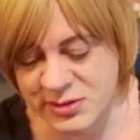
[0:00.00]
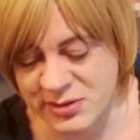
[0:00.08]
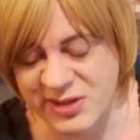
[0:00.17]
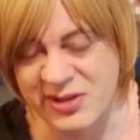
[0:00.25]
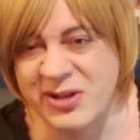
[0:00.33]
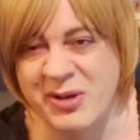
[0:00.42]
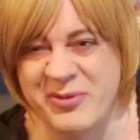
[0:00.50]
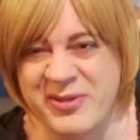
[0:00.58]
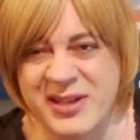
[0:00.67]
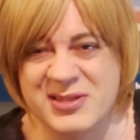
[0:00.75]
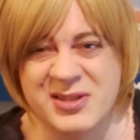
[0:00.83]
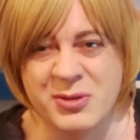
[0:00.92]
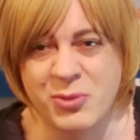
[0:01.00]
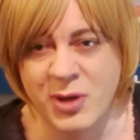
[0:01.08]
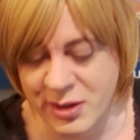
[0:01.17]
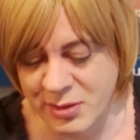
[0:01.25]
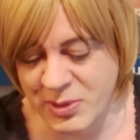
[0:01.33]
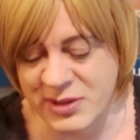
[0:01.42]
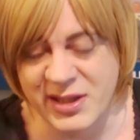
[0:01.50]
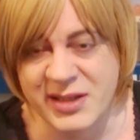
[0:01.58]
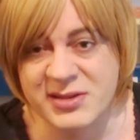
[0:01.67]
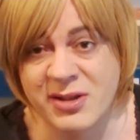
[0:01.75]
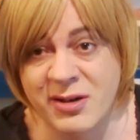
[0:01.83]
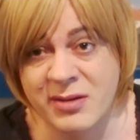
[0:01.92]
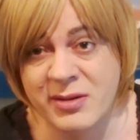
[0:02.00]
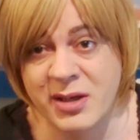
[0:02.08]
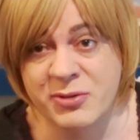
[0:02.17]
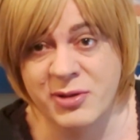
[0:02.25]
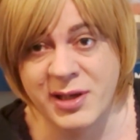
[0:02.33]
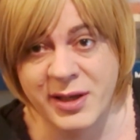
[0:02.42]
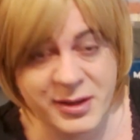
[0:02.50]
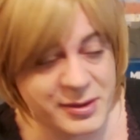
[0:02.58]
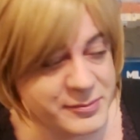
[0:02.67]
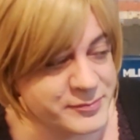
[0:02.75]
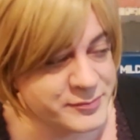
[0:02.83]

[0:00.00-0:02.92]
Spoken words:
because I don't know if that's going to work, but these are acrylic.